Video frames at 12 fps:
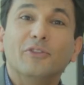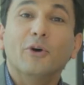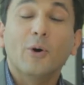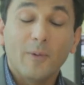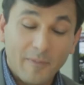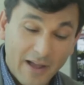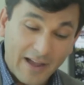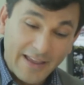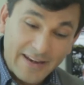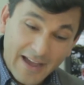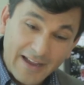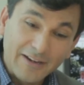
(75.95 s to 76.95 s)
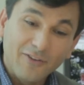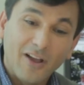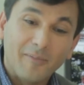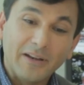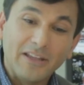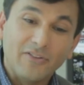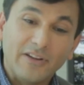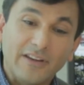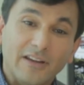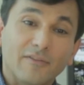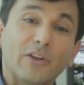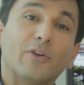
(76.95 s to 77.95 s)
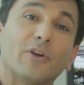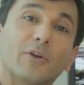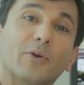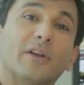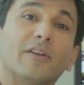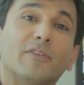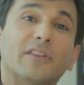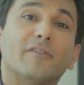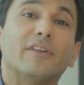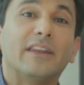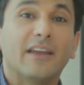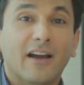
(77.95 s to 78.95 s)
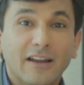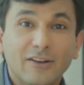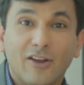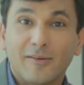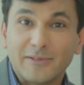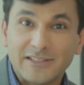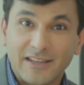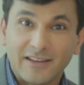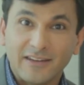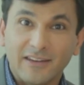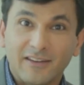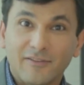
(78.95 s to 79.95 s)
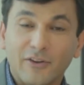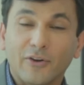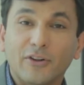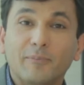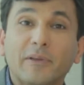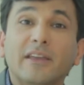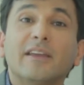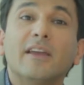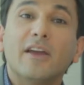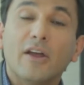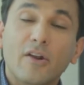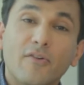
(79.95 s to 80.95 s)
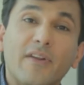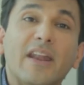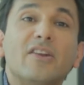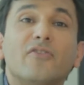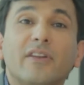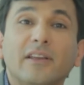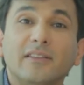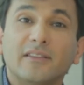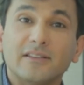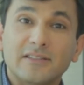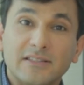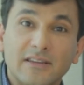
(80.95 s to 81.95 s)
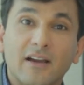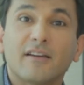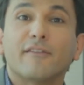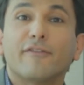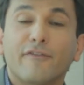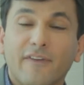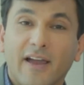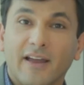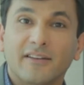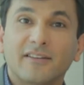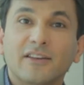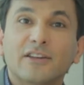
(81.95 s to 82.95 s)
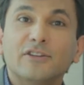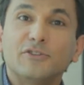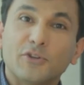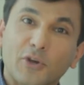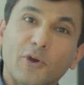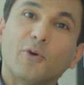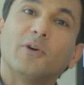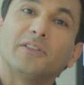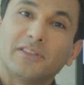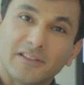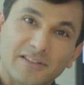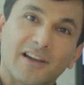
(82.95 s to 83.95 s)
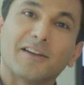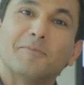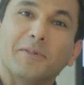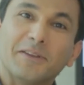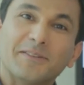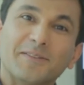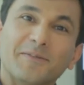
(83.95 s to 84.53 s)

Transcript: Though an uncommon ingredient, we're going to cook it with a very uncommon technique. We're going to be rendering the duck fat to cook the duck meat.